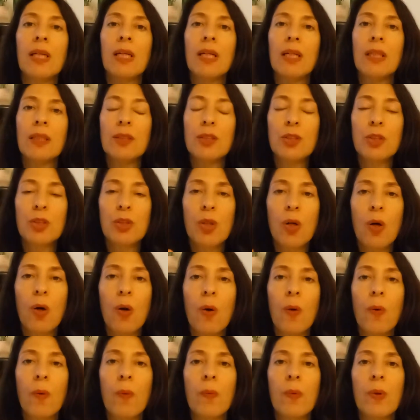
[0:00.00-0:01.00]
And
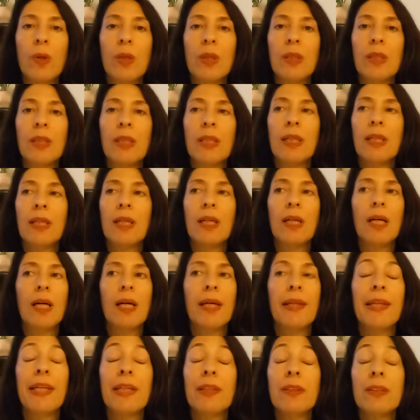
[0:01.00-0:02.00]
so
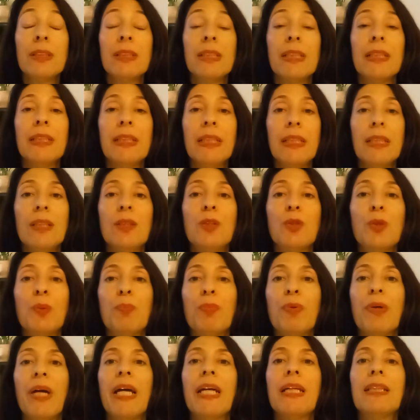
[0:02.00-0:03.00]
there is a need to
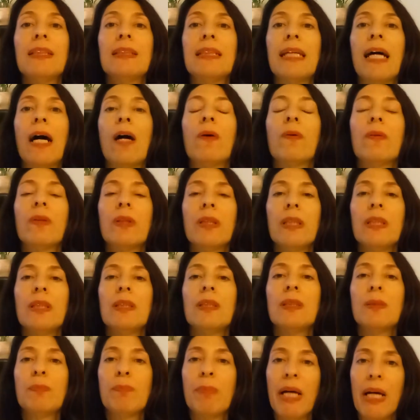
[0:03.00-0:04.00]
break down
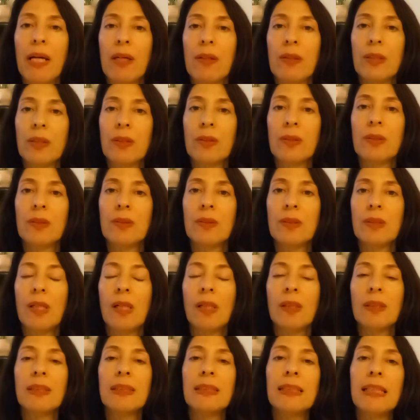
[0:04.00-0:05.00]
these barriers.
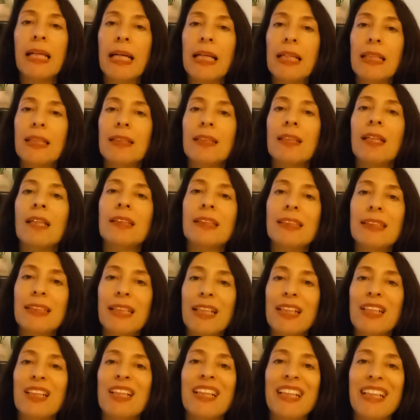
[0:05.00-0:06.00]
I'll say it and I'll
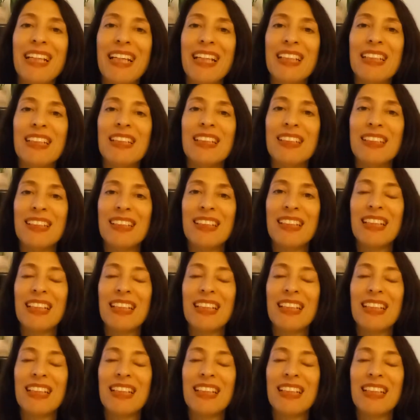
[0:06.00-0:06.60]
say it again.